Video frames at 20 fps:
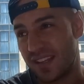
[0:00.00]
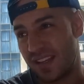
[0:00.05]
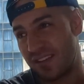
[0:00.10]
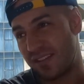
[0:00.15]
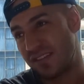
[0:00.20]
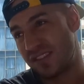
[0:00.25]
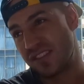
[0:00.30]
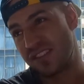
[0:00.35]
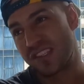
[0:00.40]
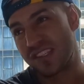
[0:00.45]
that
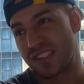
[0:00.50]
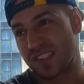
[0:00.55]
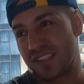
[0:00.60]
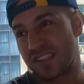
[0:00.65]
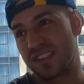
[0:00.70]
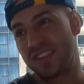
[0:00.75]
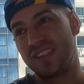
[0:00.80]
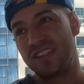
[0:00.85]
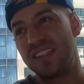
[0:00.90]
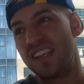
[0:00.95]
was just
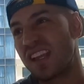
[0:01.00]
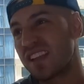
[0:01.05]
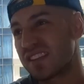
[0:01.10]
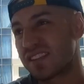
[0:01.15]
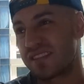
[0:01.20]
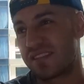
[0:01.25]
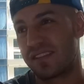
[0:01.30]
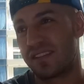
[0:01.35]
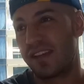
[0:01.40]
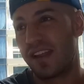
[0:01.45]

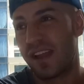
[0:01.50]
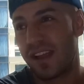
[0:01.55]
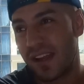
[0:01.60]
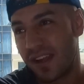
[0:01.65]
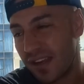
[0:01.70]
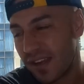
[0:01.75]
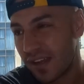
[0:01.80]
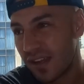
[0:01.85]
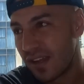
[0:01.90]
yesterday,